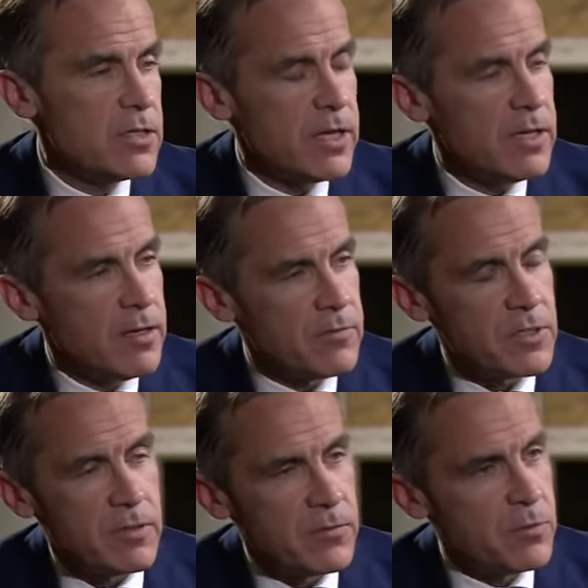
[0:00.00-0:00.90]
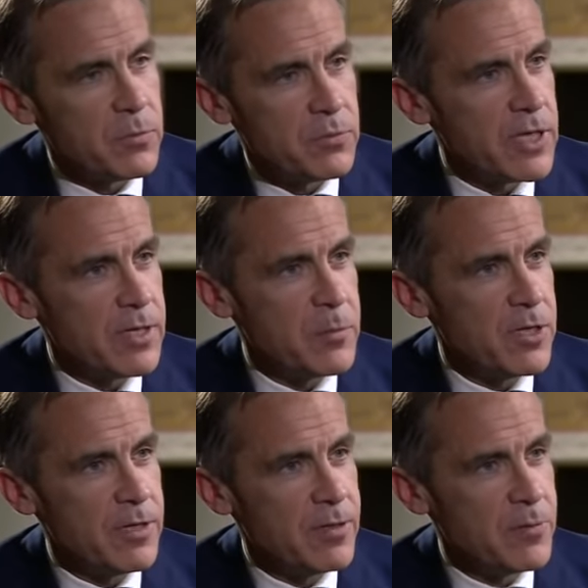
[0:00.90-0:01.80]
taking, obviously, if you're taking
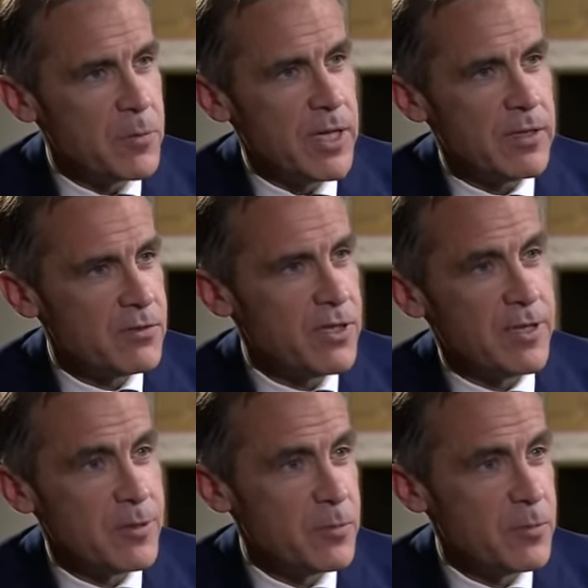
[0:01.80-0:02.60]
money out of a bank, you're taking a